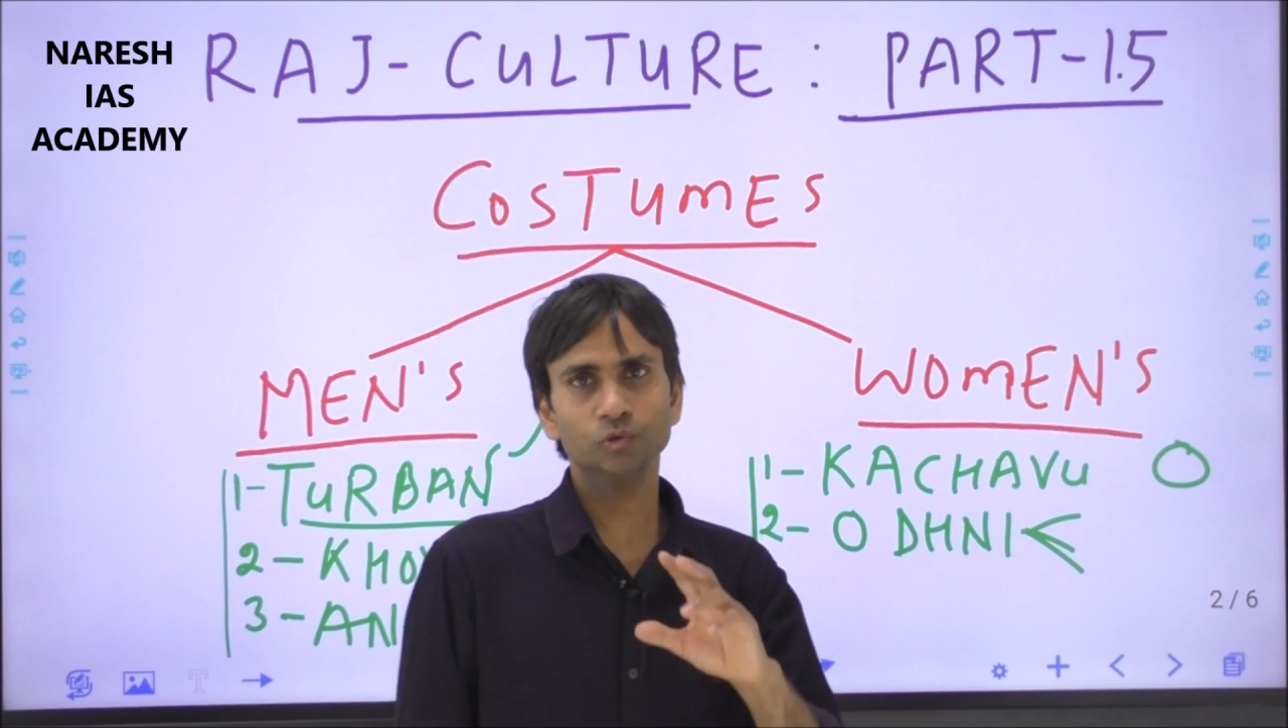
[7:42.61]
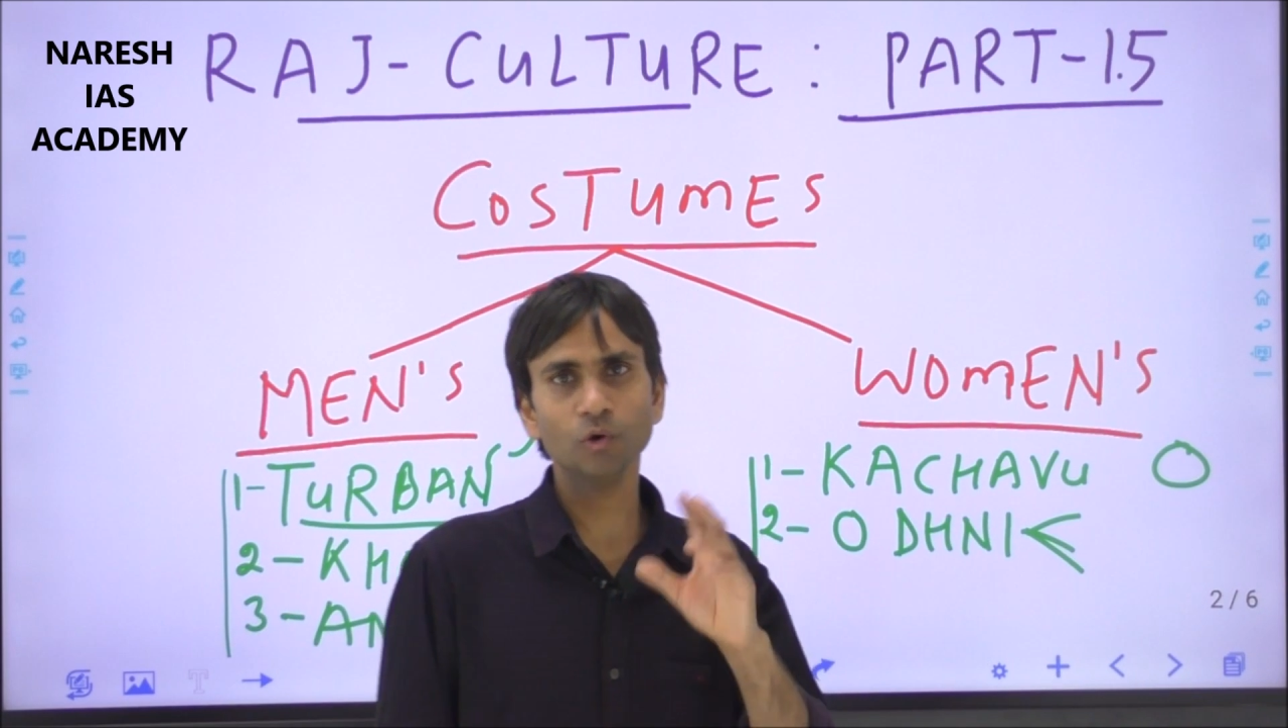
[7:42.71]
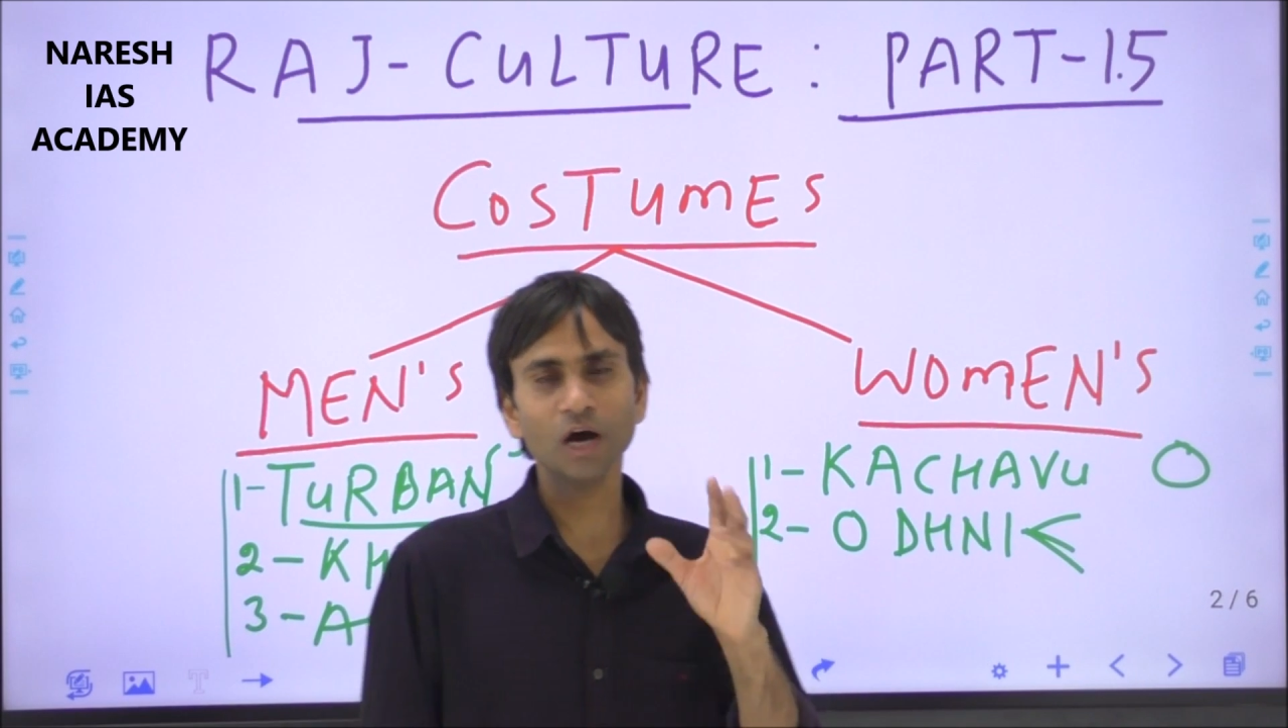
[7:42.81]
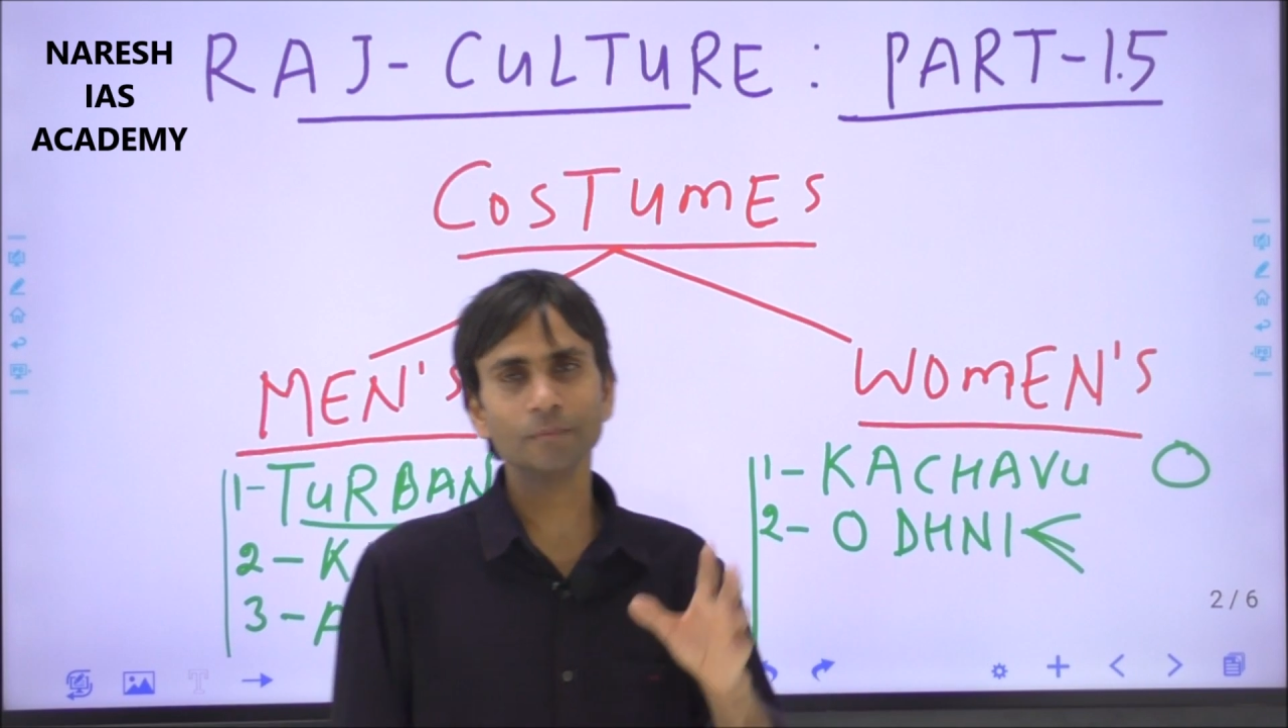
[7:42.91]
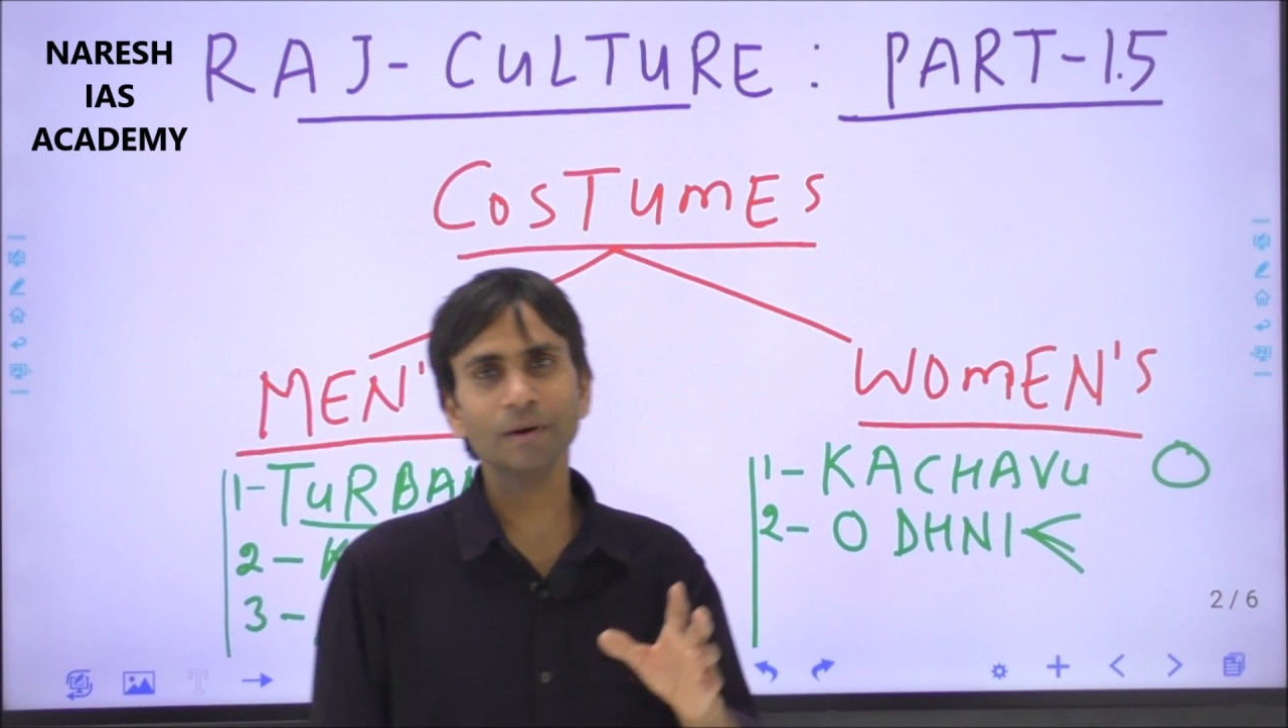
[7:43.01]

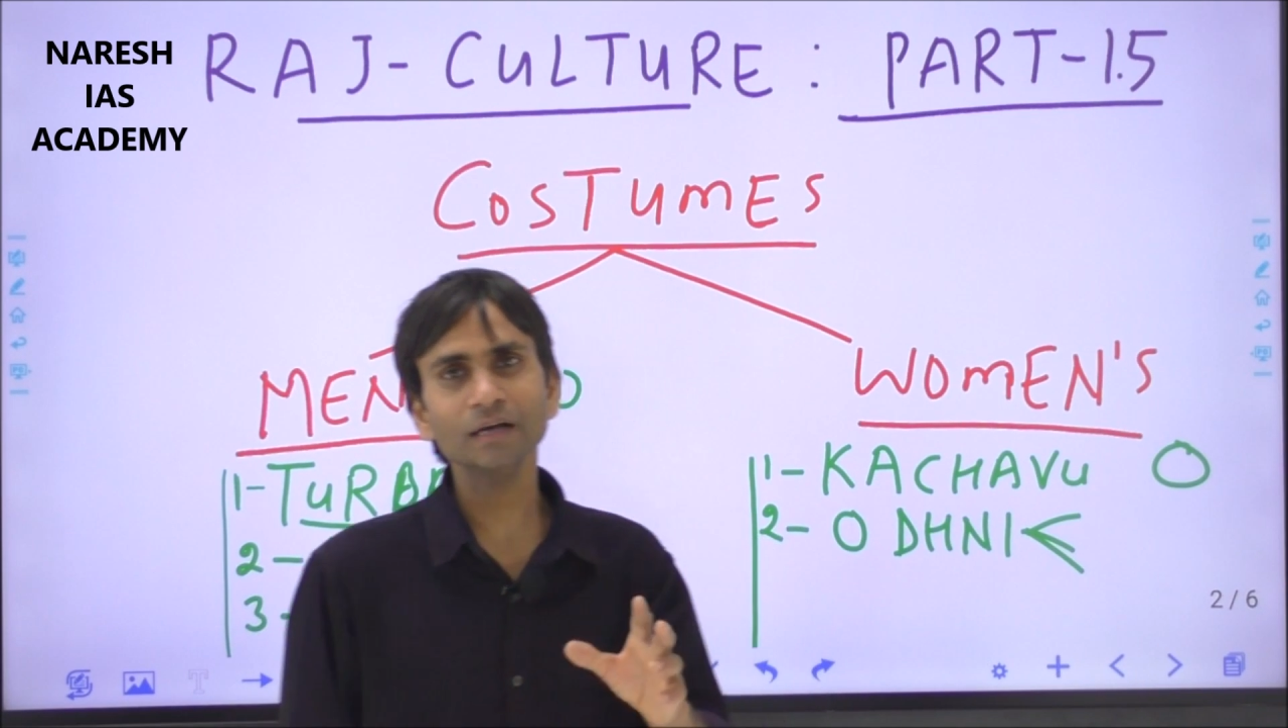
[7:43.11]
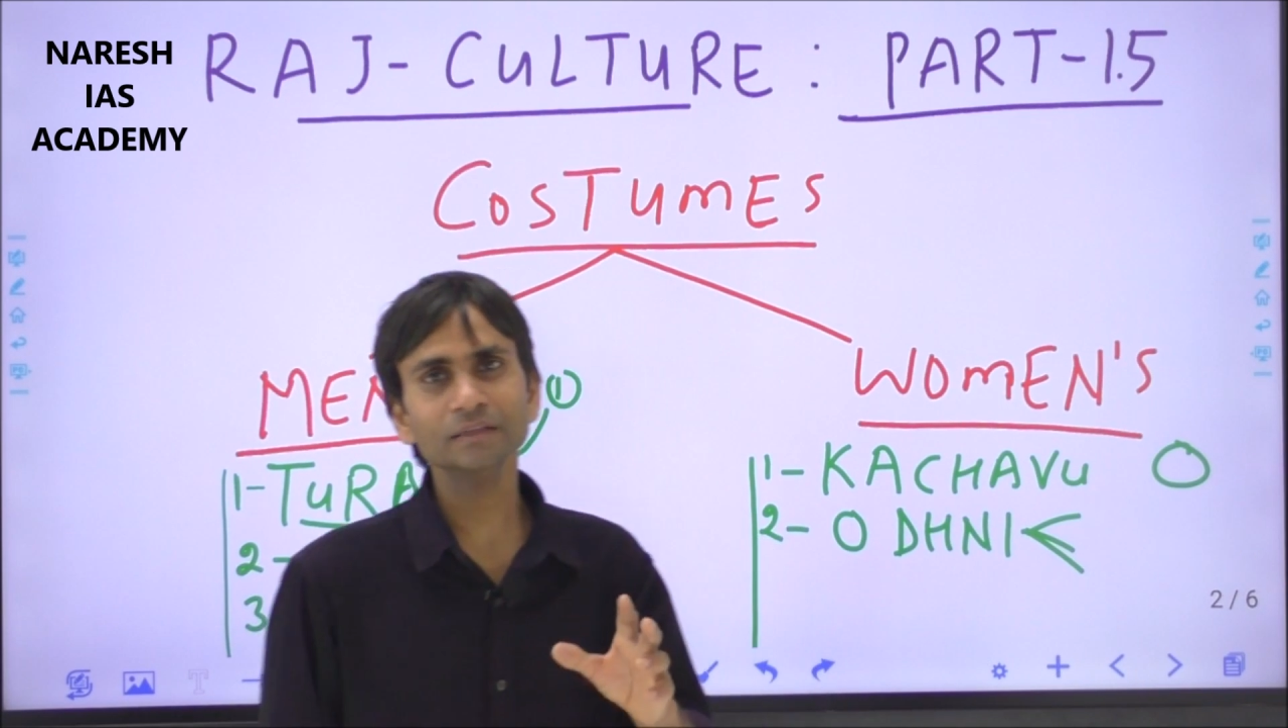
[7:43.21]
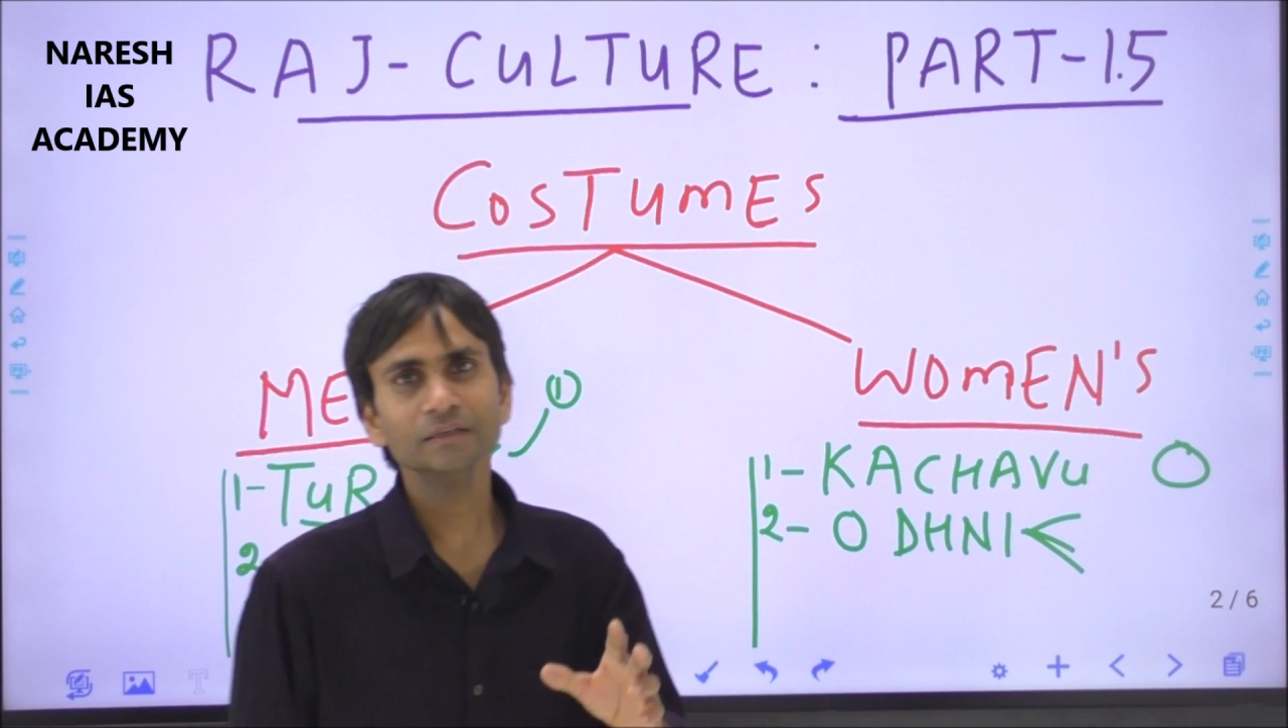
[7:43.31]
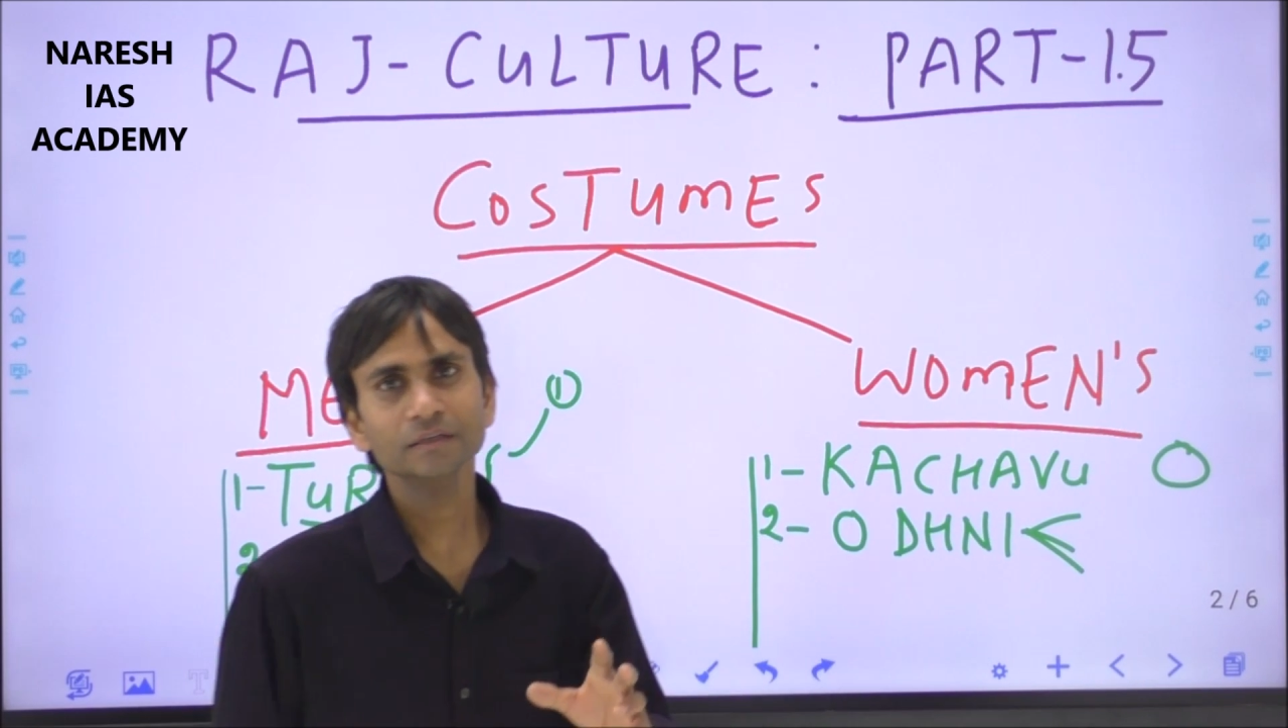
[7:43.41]
jwar bhat,